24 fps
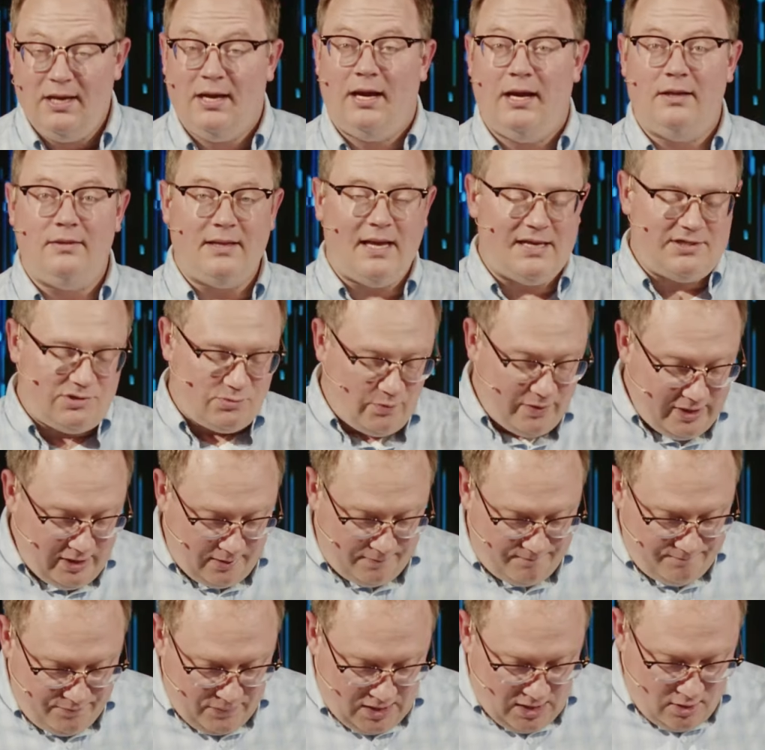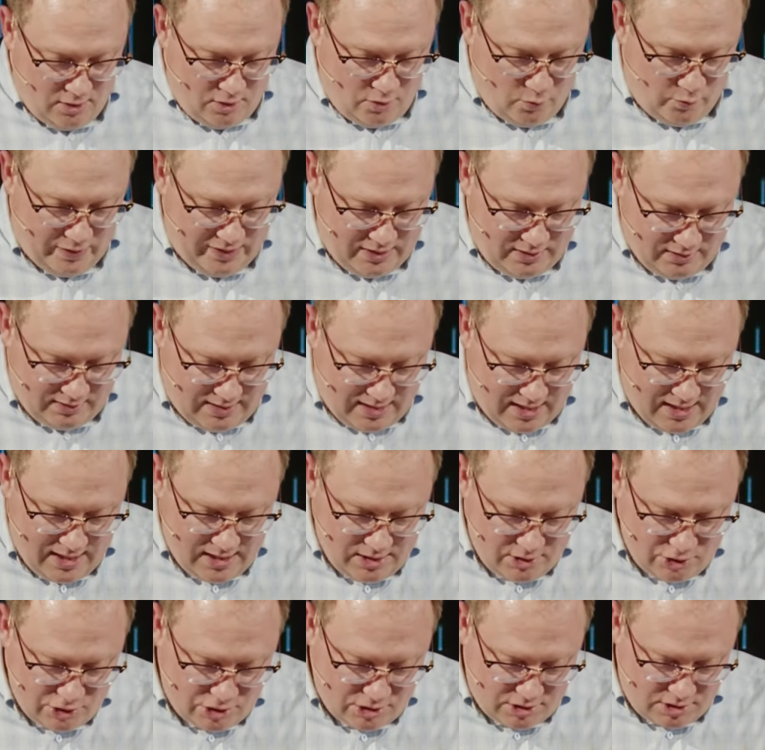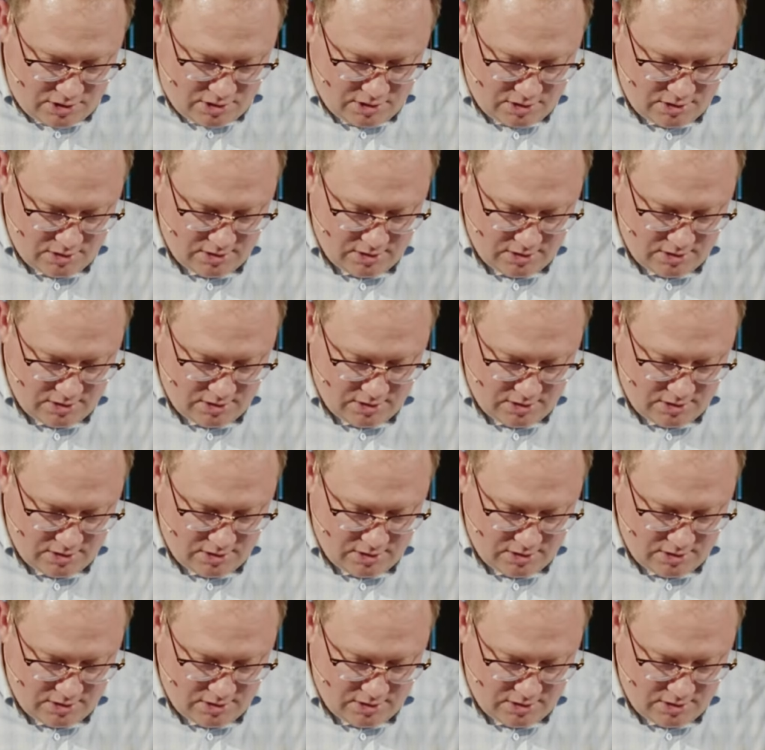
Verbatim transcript: And last week, we engaged